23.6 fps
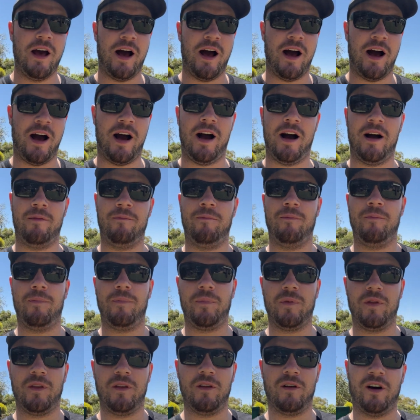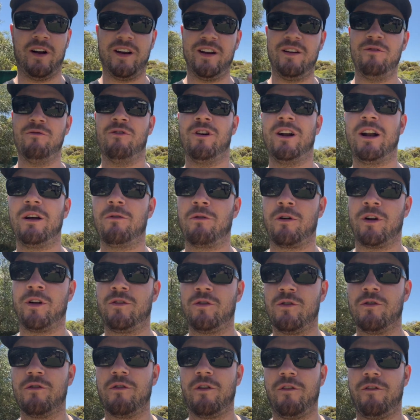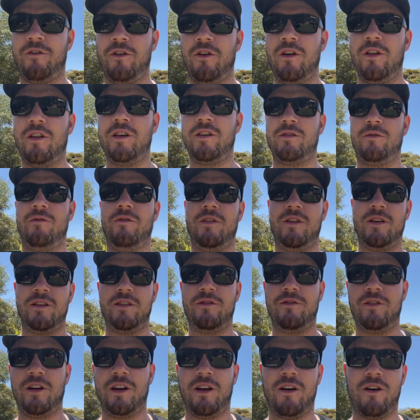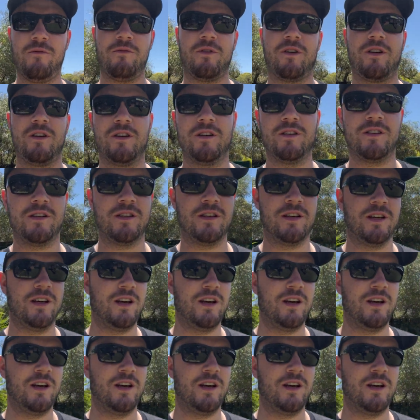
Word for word: Um, I didn't really wanna do a review this, this video because